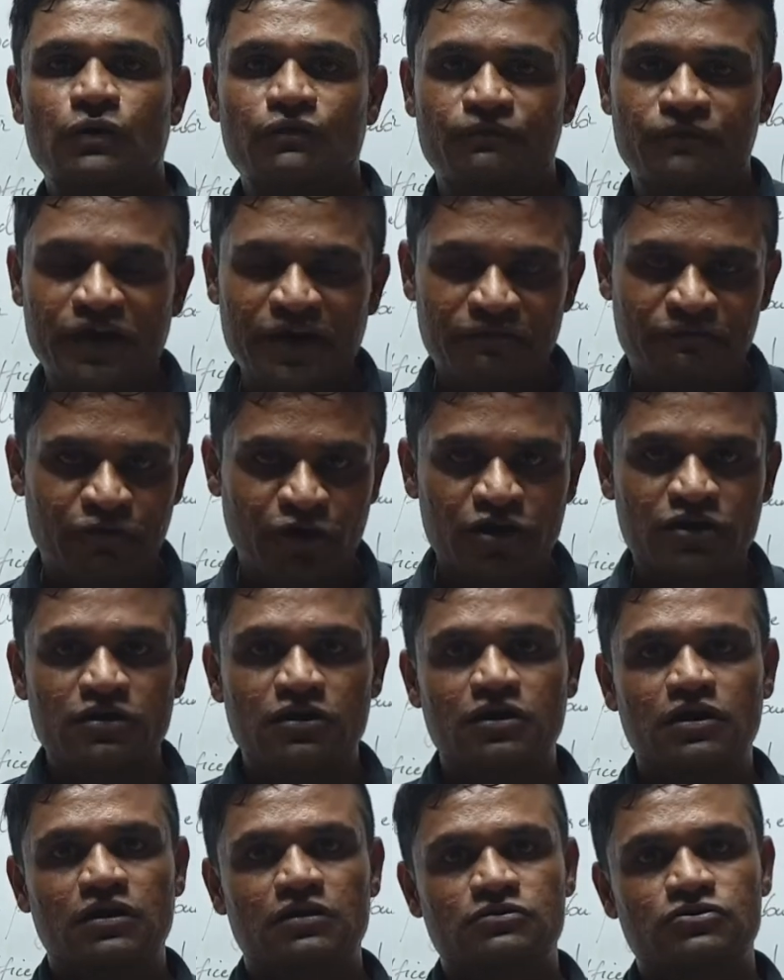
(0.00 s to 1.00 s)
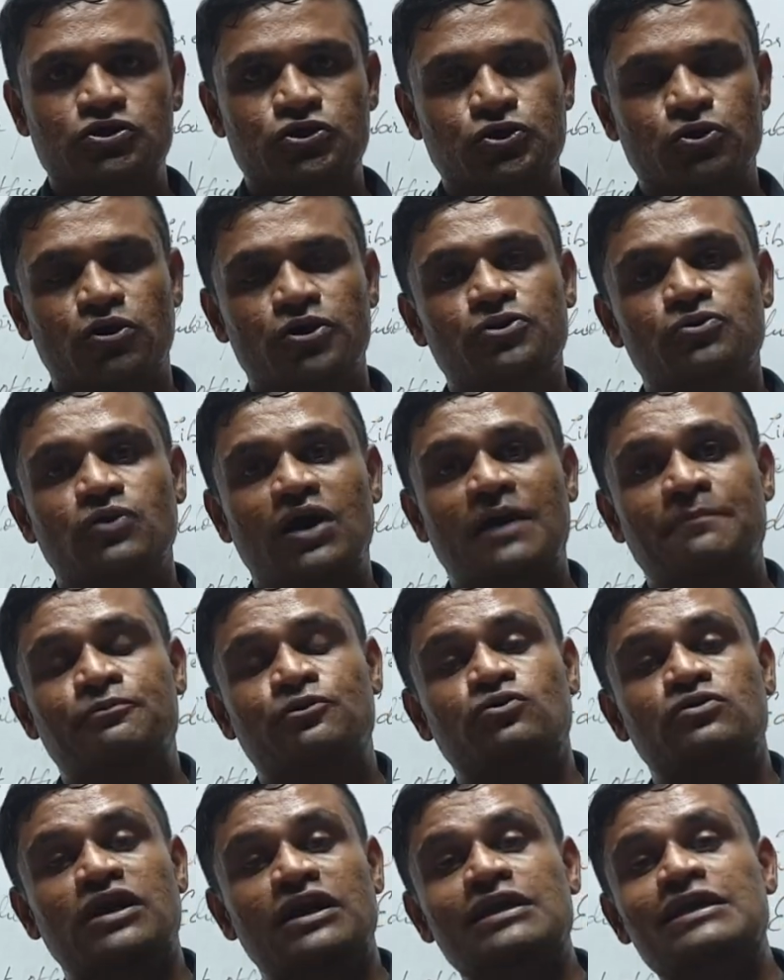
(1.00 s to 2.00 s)
We would show you up
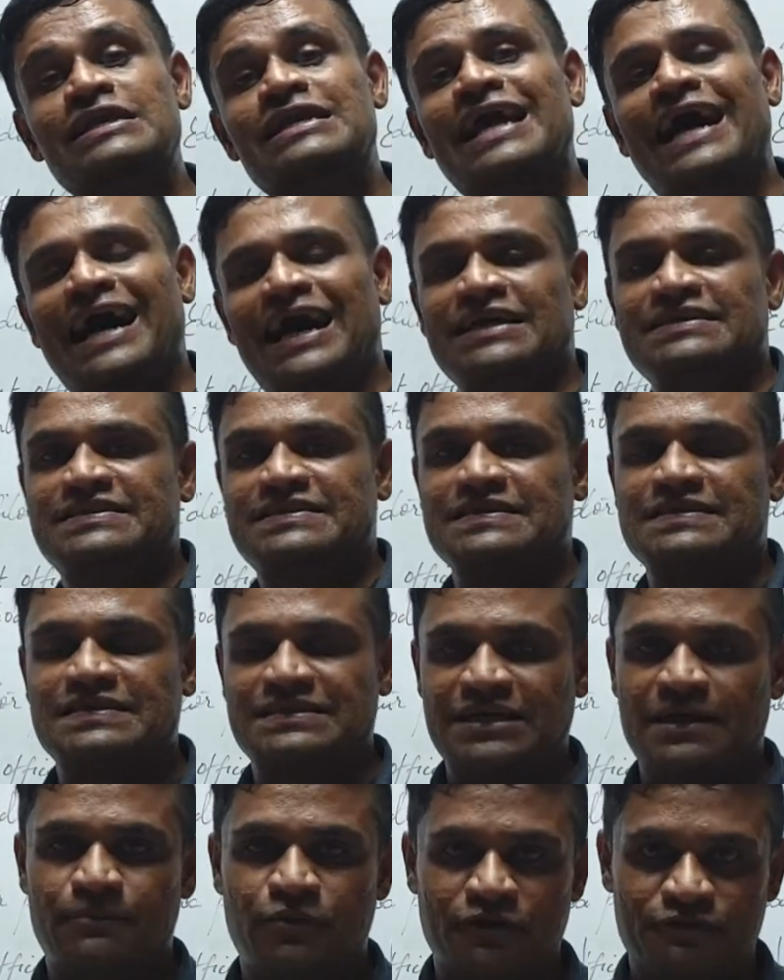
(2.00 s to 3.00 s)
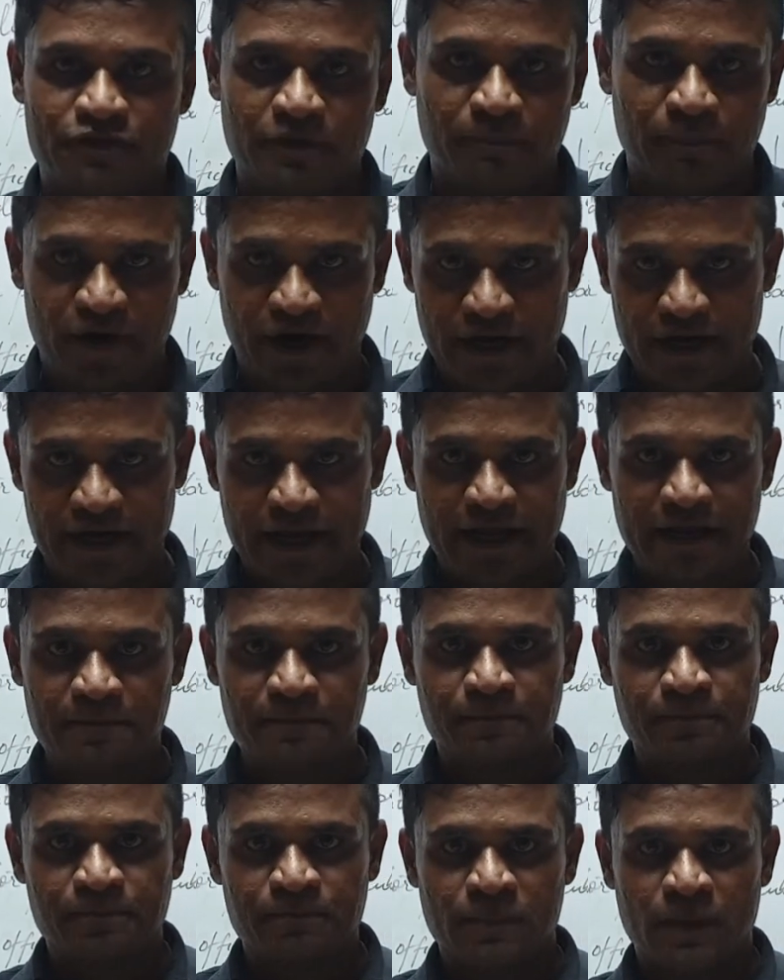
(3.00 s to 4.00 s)
to the last step of the
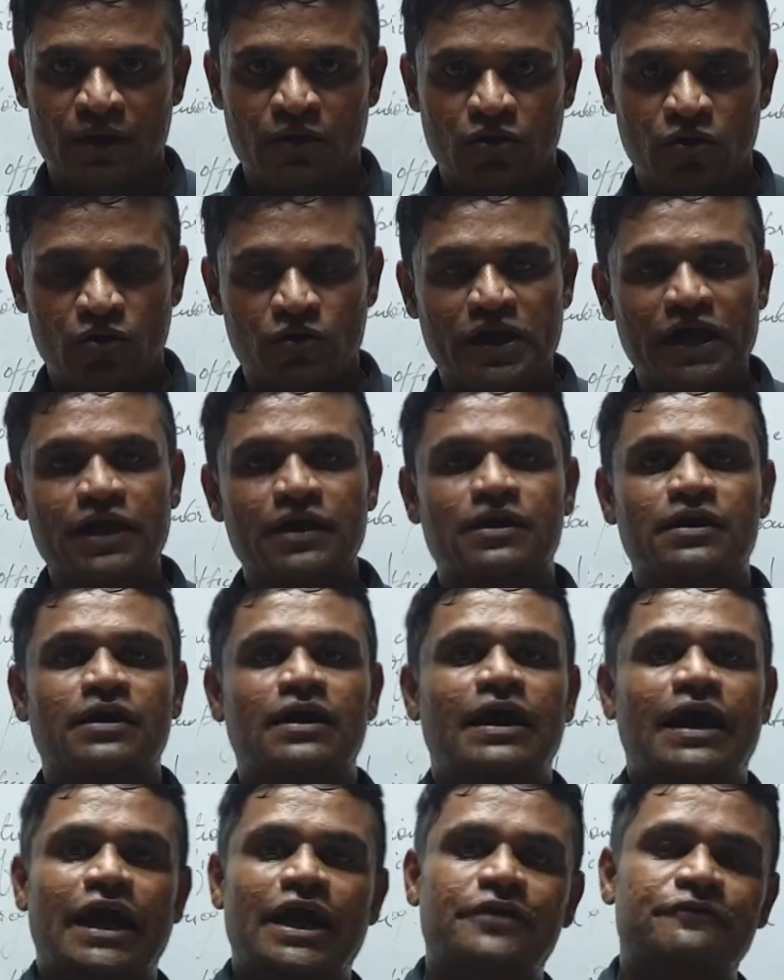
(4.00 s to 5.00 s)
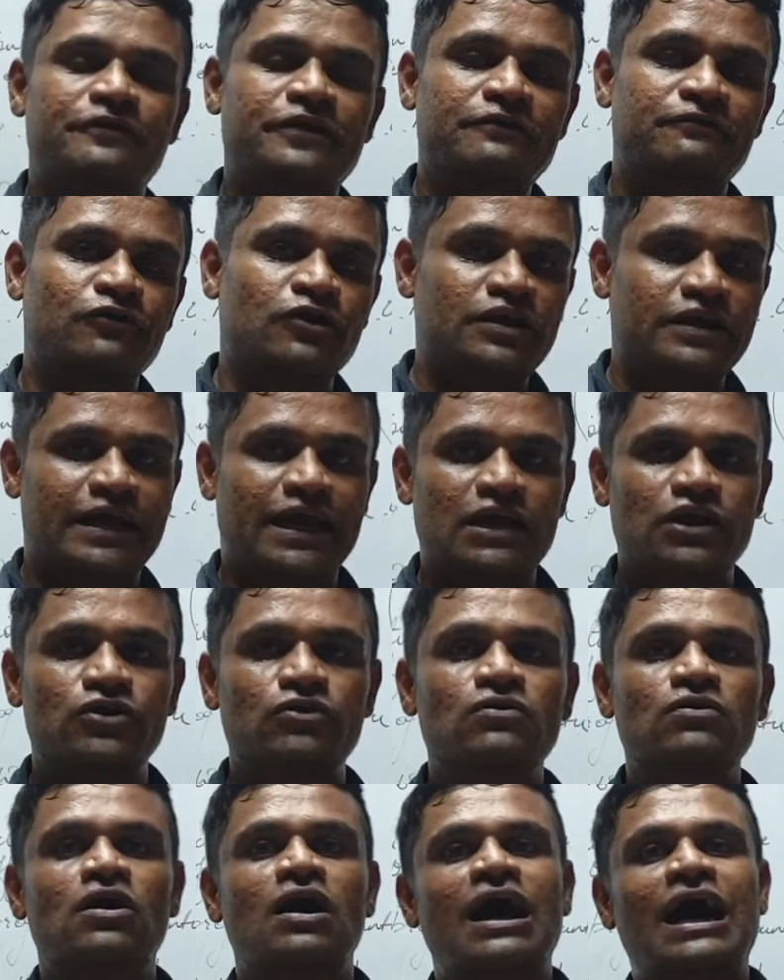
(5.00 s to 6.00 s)
printing, okay, and we would tell
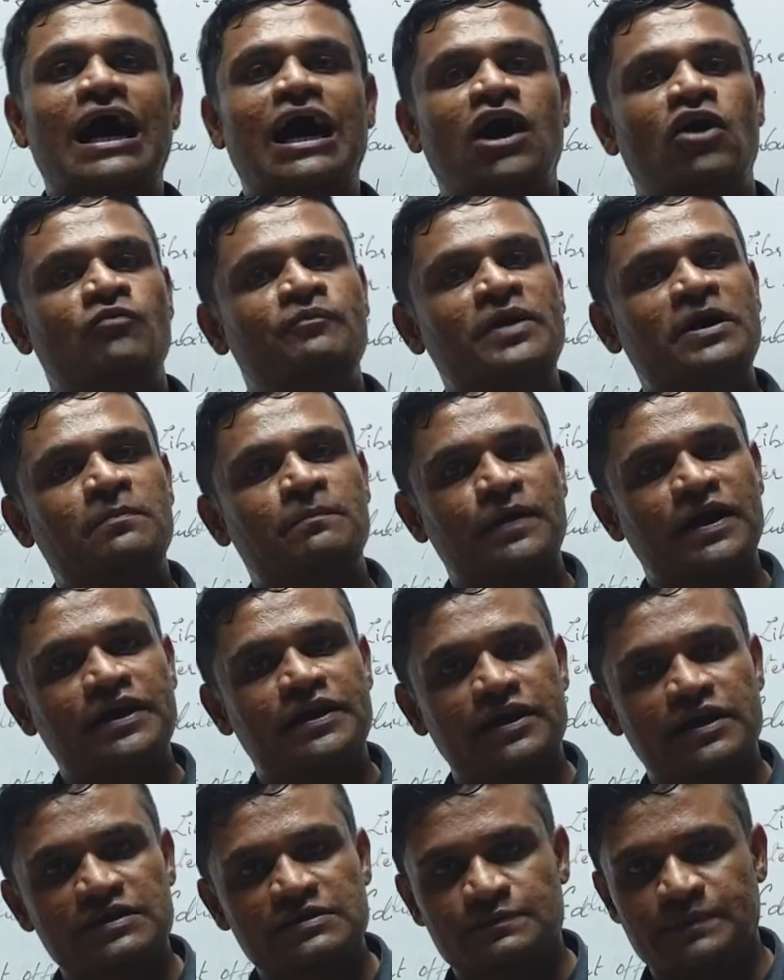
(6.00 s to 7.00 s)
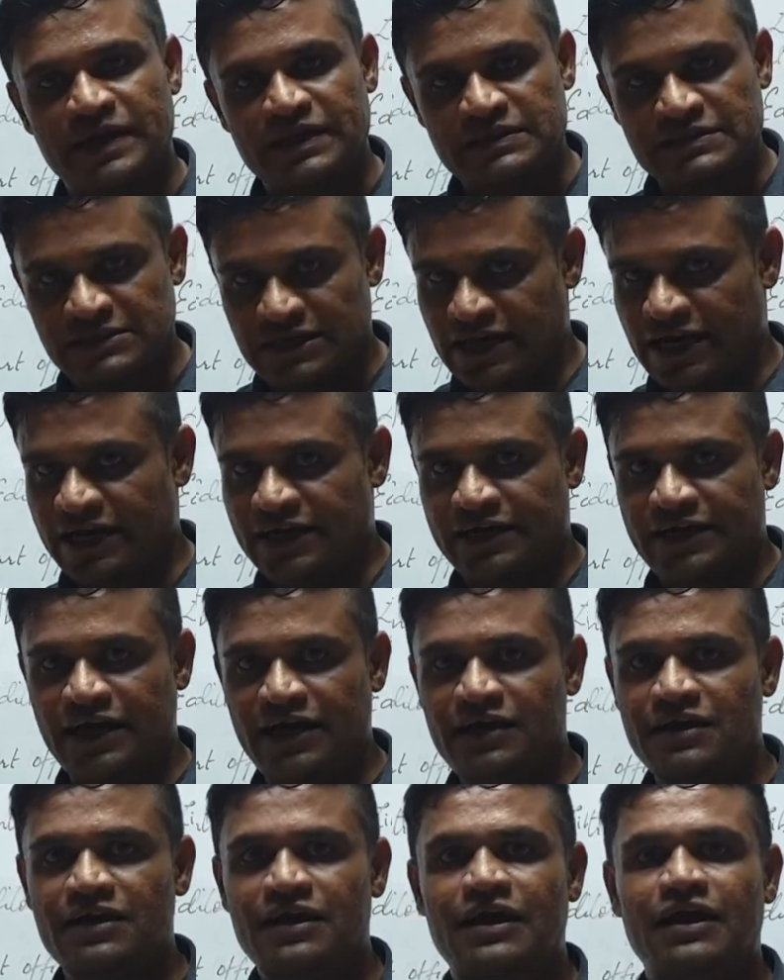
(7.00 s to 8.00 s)
you how printer is being
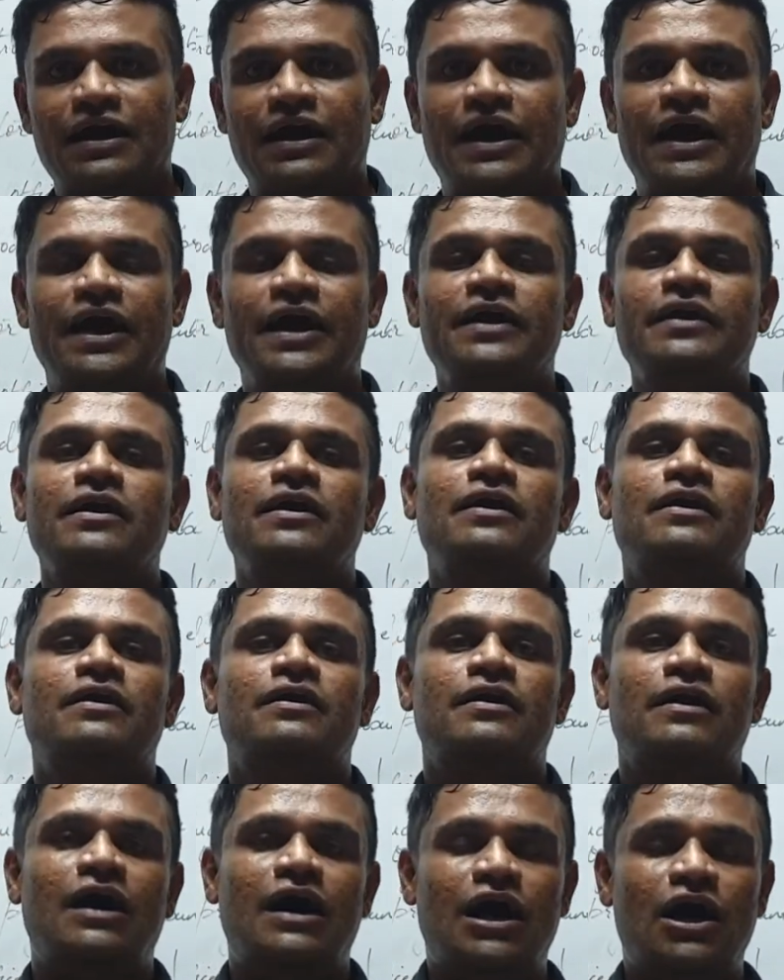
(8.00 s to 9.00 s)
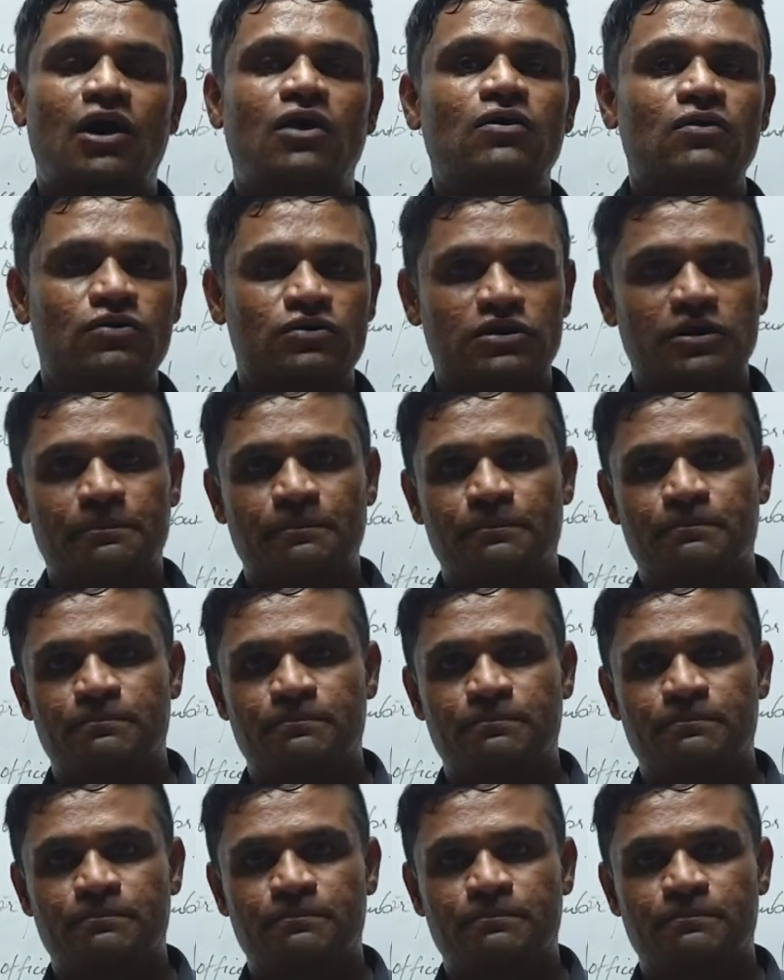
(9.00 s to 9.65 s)
selected and how the